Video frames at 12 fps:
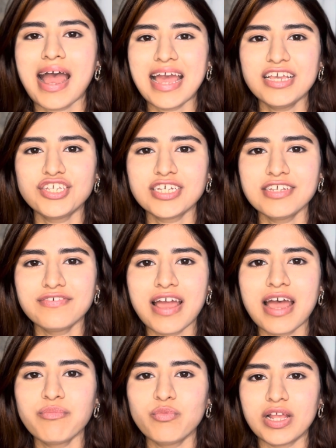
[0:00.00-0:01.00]
Hi Jelly
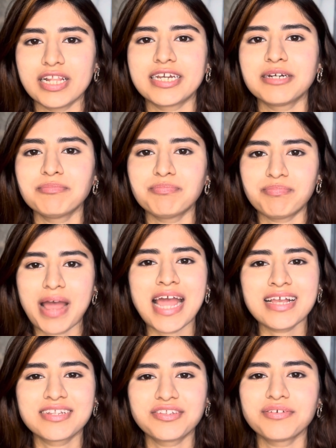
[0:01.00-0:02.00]
fam, welcome
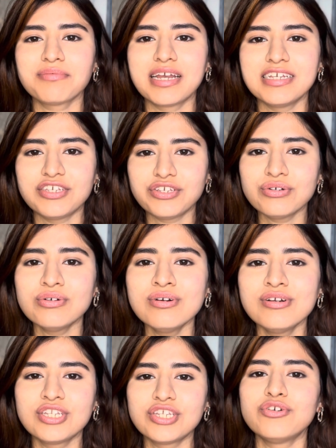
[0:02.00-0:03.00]
back to my
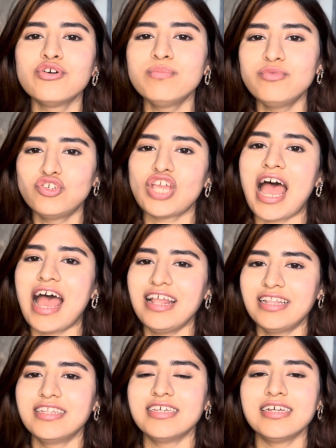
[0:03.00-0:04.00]
YouTube
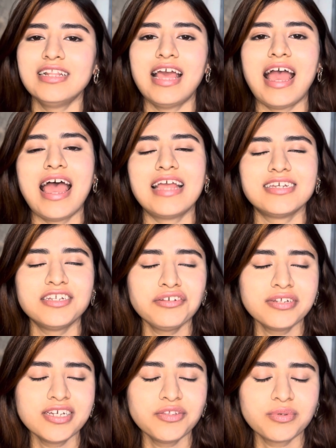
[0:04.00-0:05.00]
channel, and in
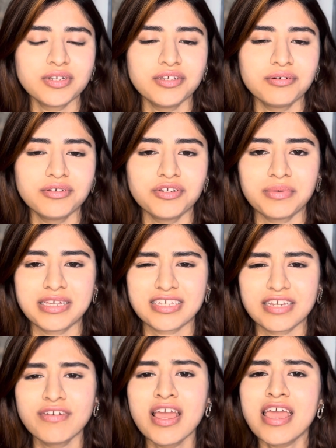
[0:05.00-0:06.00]
today's video you must
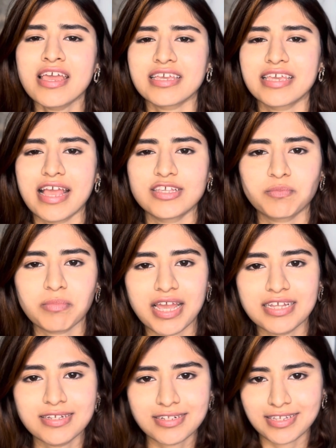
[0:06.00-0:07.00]
have guessed
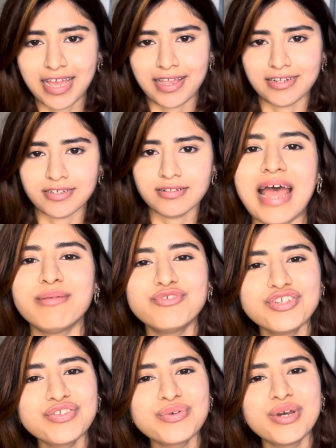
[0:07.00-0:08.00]
by the title, I'm
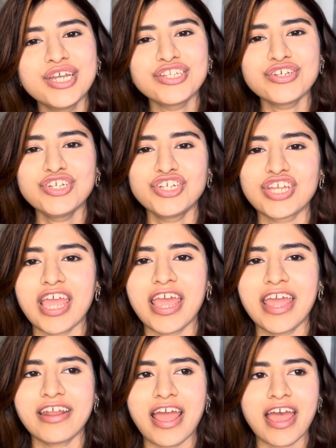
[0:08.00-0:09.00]
just going to
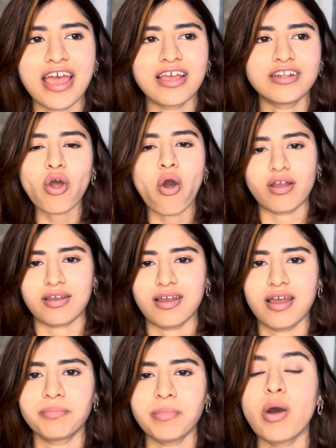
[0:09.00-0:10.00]
share and talk
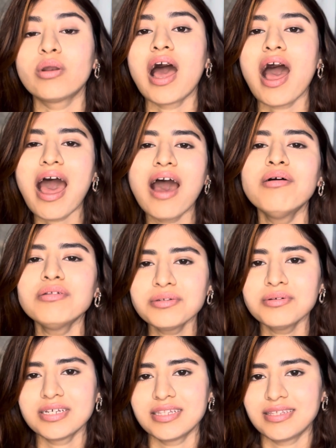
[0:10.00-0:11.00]
about how
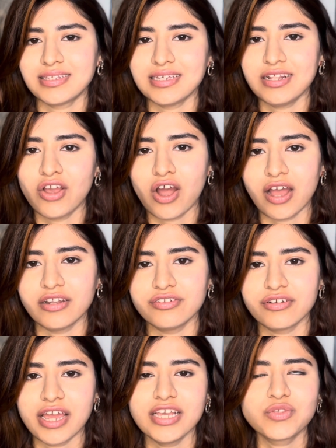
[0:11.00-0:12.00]
to conceal your
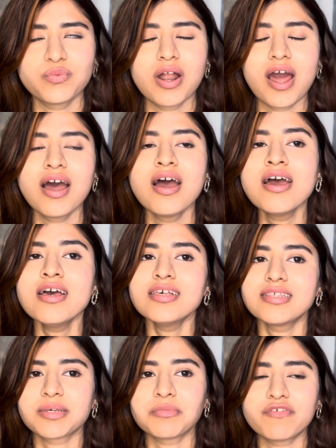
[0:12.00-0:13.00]
under eyes. What are
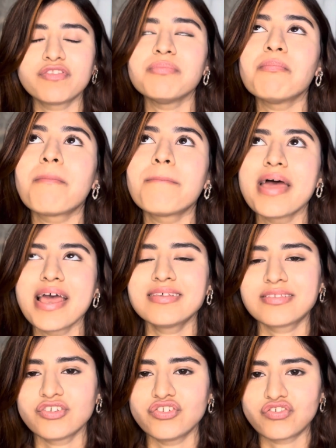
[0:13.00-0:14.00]
some of the
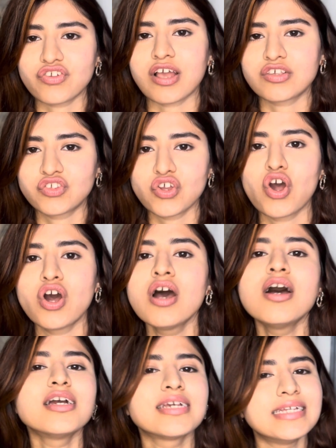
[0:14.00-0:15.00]
best drugstore
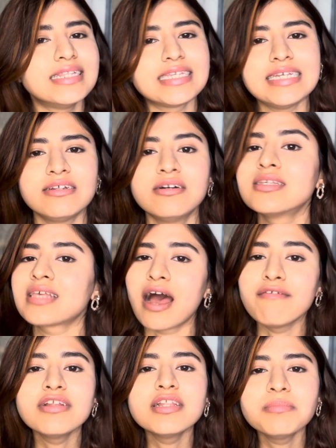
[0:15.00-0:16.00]
concealers
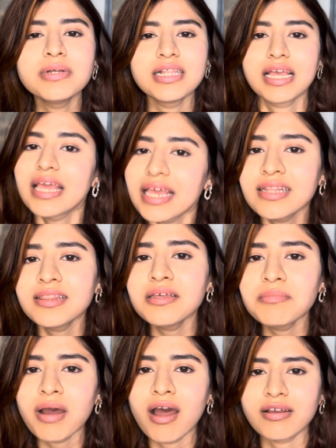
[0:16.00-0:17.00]
available in the
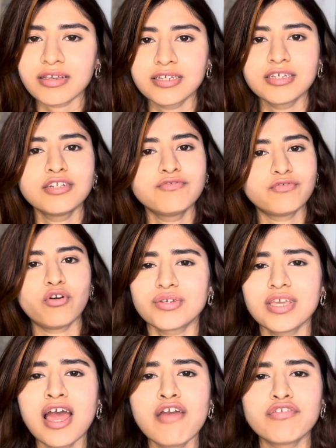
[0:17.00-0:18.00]
market. So
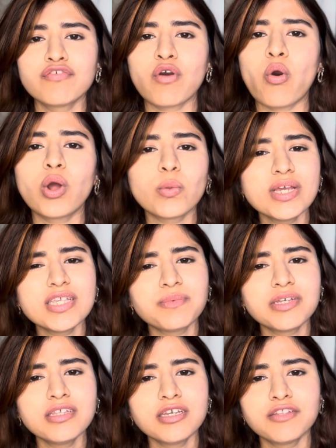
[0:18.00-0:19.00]
yeah, if you've always
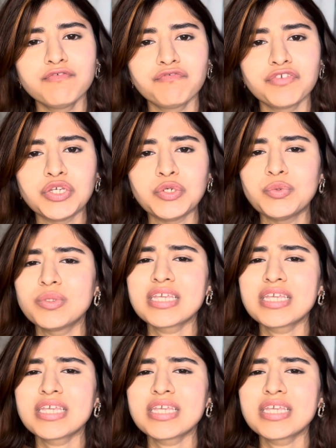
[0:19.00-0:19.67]
been confused